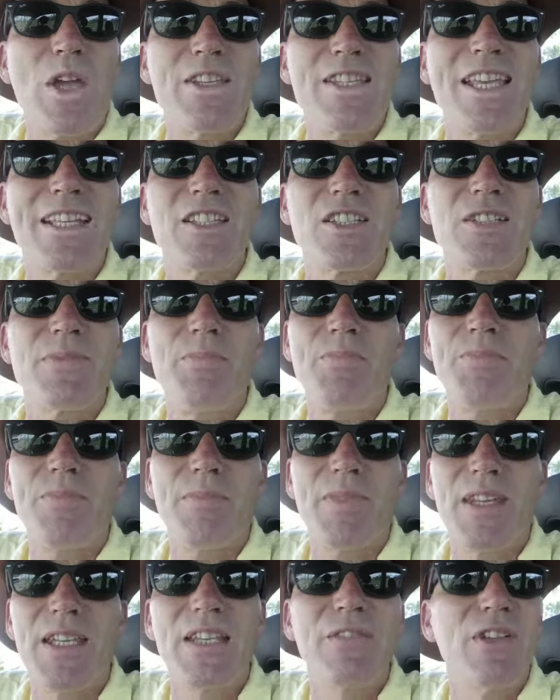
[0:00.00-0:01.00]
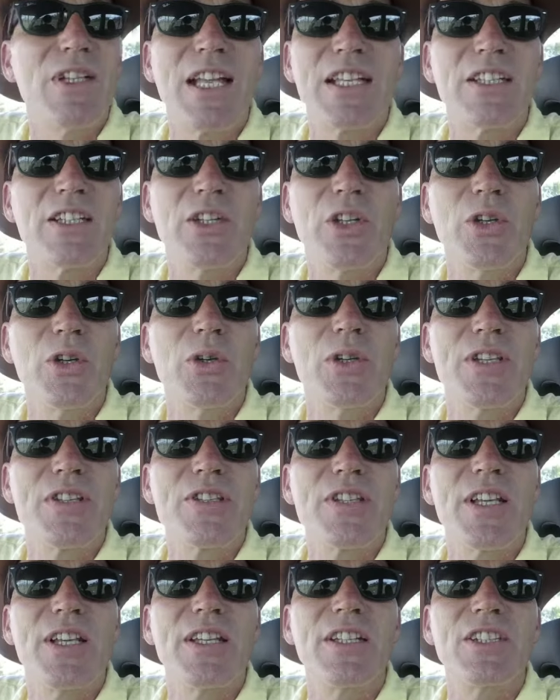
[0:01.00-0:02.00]
Yet, even at an early
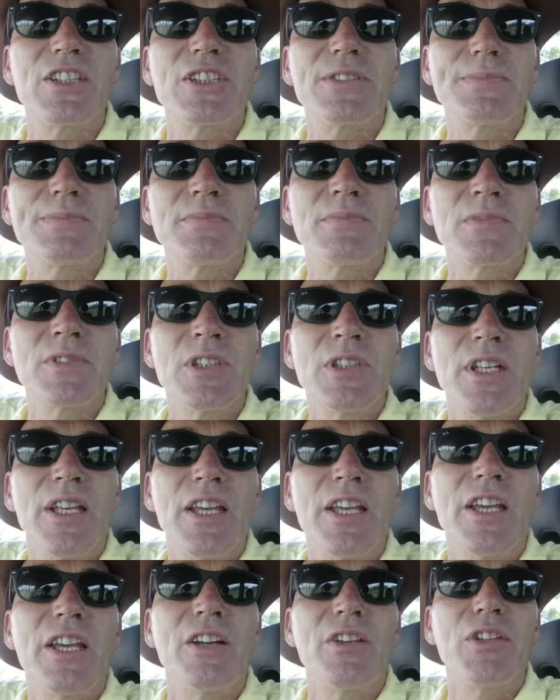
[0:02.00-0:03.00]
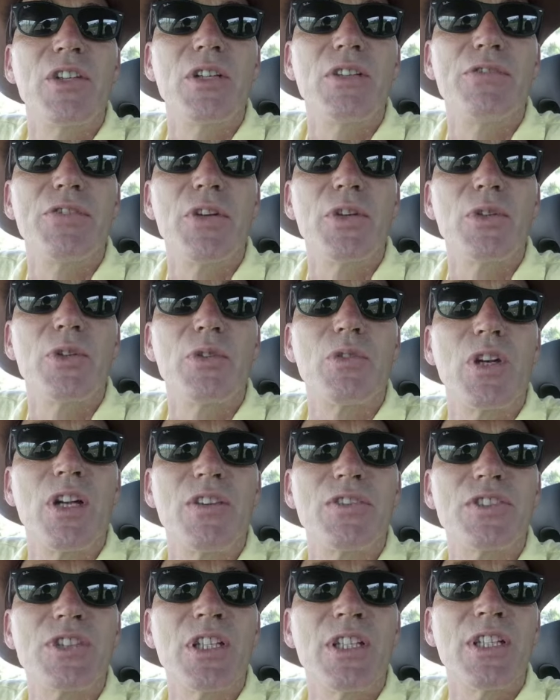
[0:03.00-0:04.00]
stage, aerial
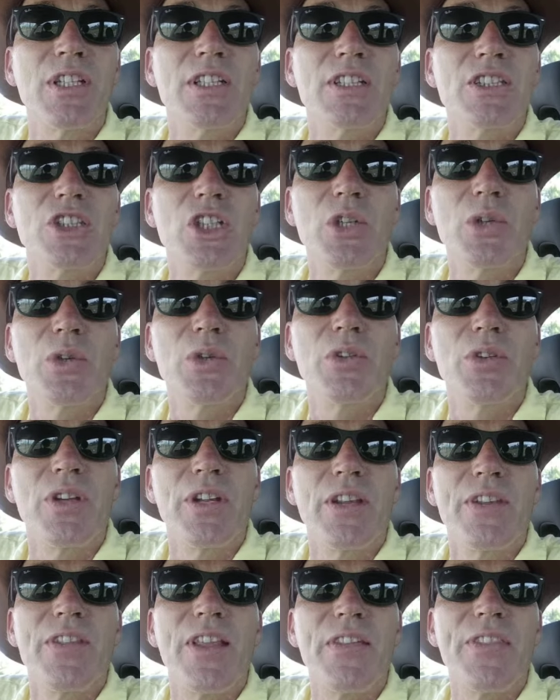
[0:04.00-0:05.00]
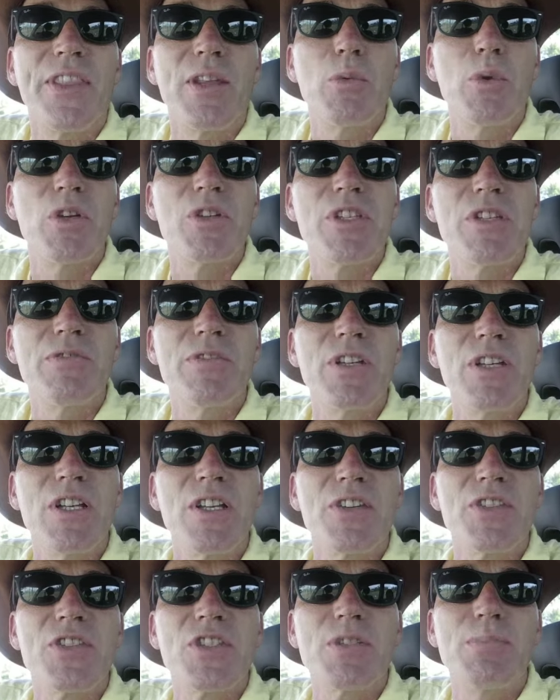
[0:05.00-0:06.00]
photographs showed that there was a
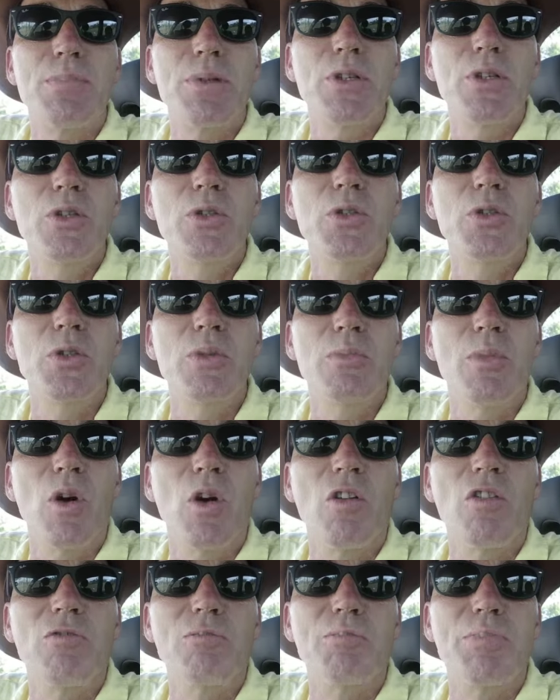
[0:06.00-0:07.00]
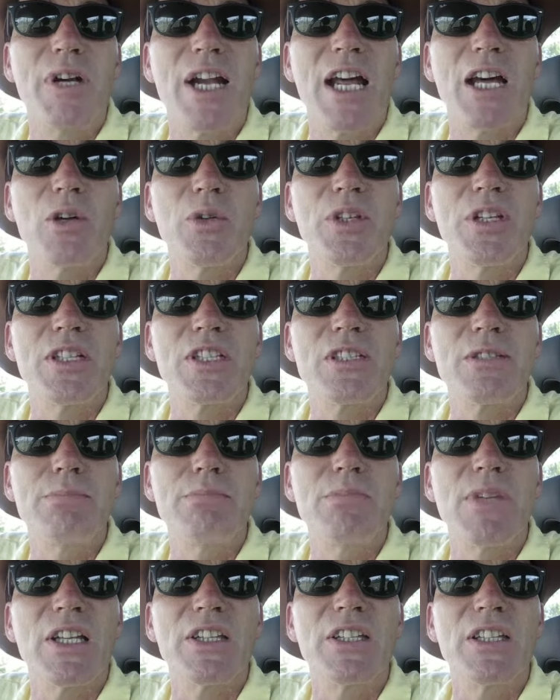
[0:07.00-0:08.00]
vast plume of brownish
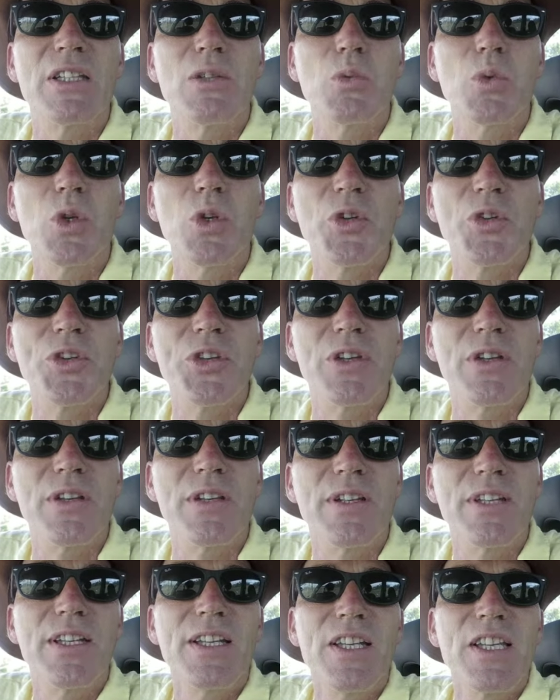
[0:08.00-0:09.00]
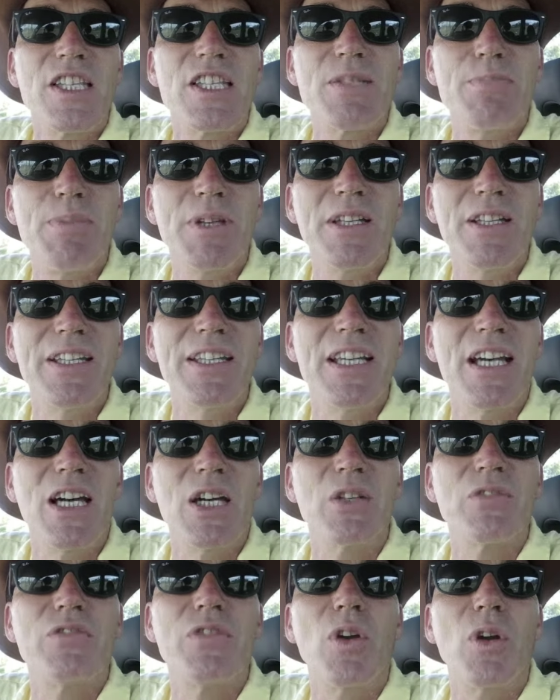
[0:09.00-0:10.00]
muddy water spilling
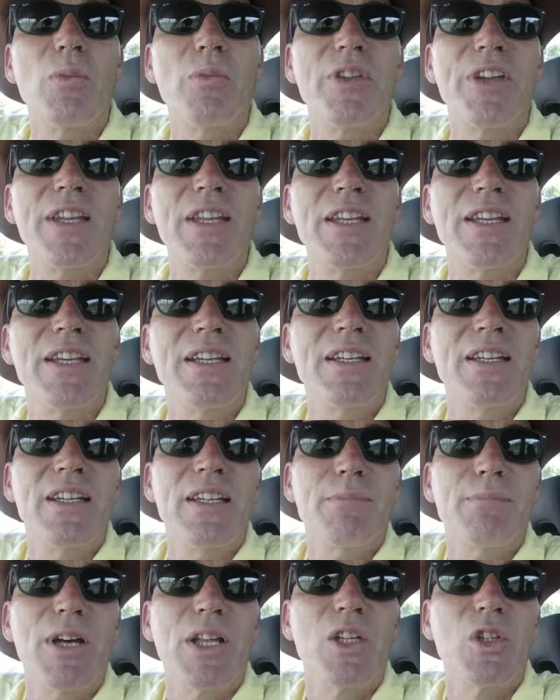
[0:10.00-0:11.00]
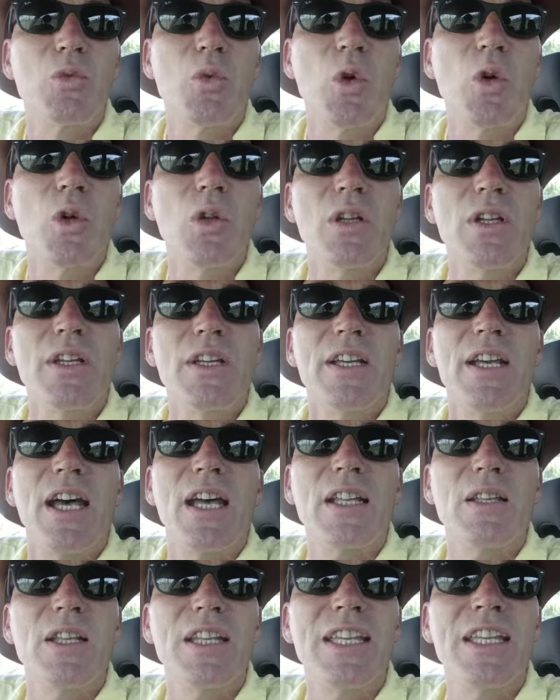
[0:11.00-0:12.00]
out from the Bund wall
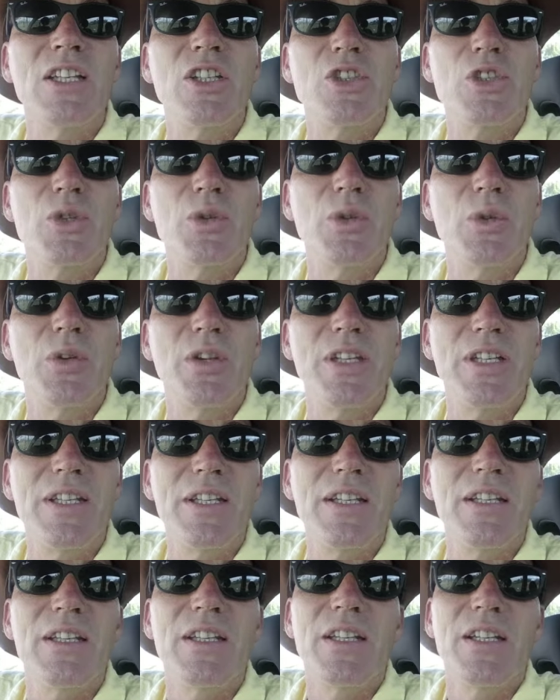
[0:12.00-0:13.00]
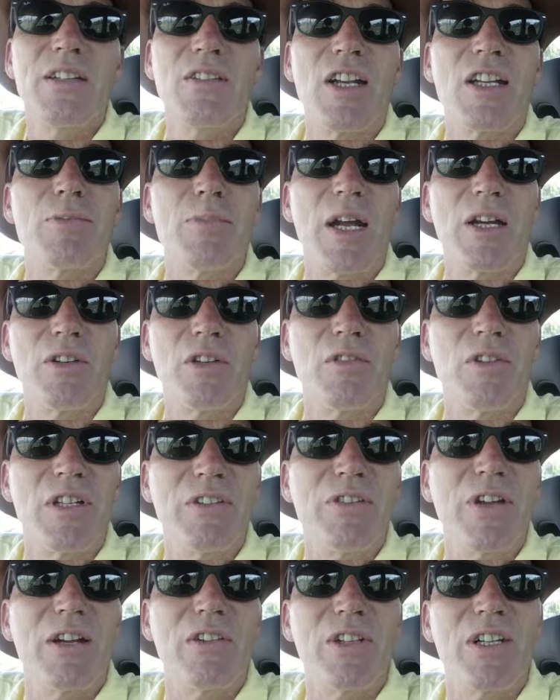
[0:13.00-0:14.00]
and into the Great Barrier
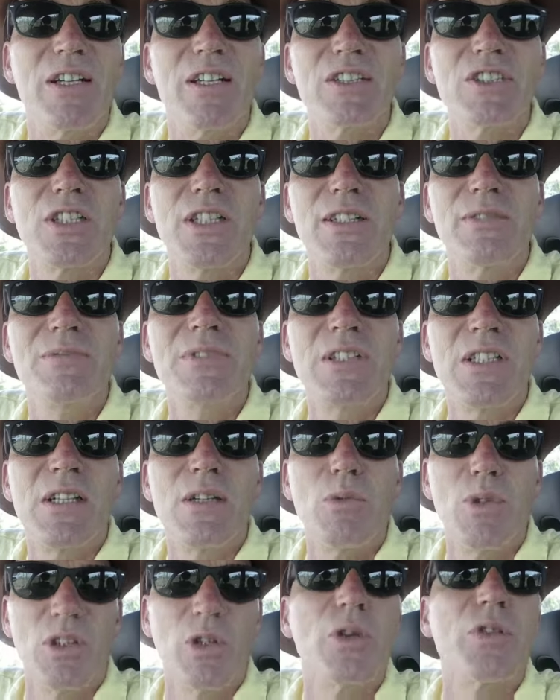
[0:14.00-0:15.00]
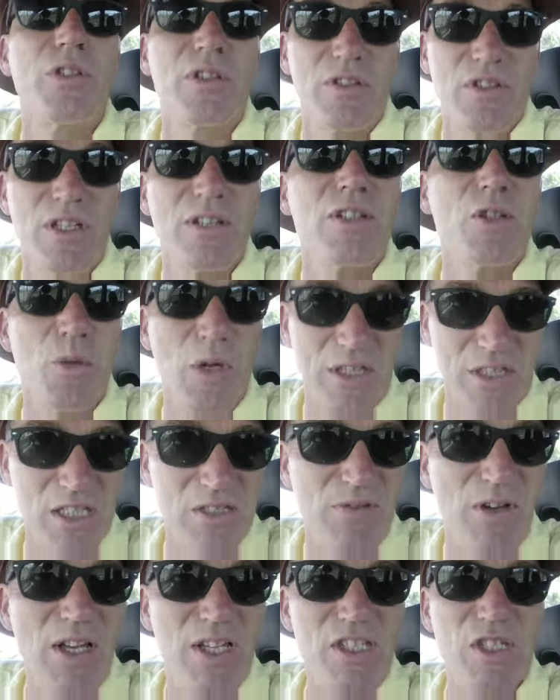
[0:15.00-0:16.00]
Reef area, actually. Well, not quite
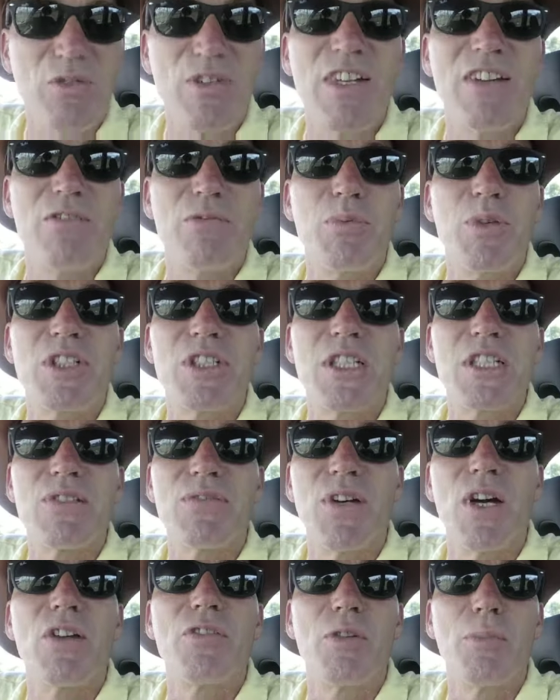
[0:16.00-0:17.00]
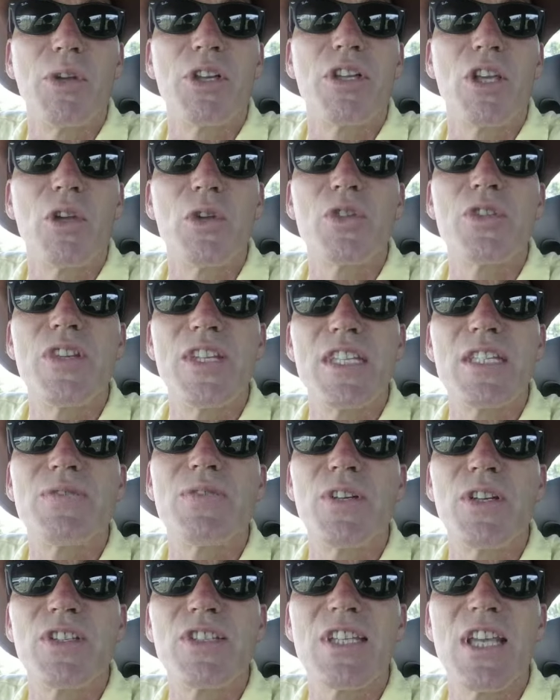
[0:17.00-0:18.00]
as far as the reef, which is far from the coast, this
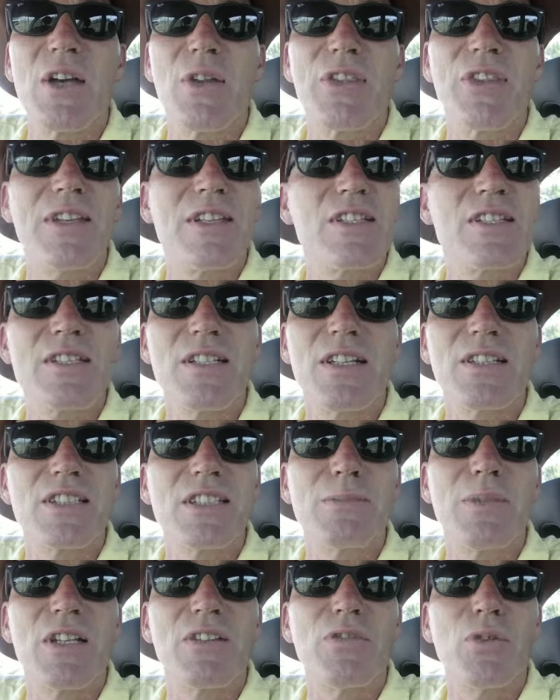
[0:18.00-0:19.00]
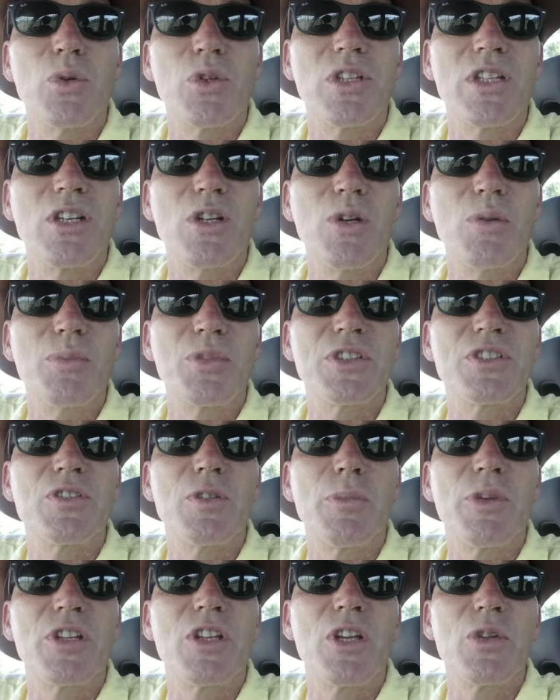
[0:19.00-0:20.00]
far south. It starts about 40 kilometers
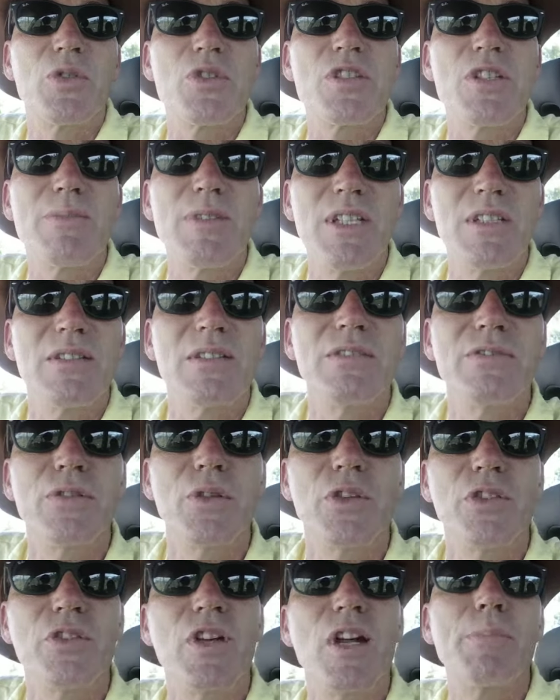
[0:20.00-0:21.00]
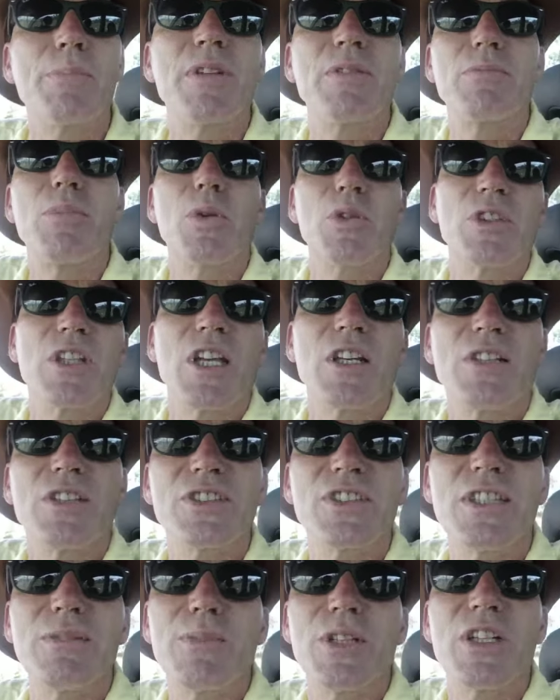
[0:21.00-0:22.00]
from the coast. Further up at Port
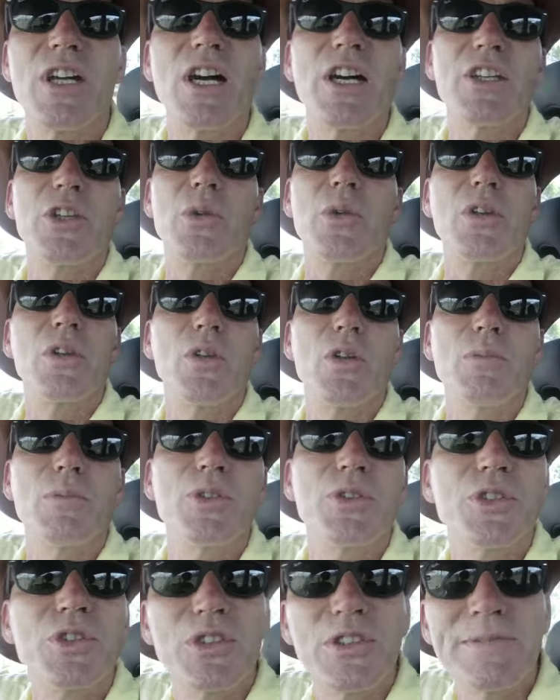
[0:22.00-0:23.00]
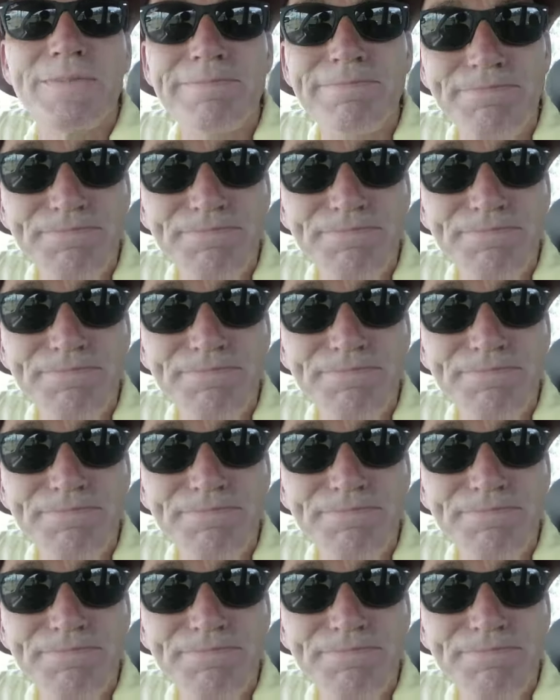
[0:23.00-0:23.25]
Douglas and Mackay you can almost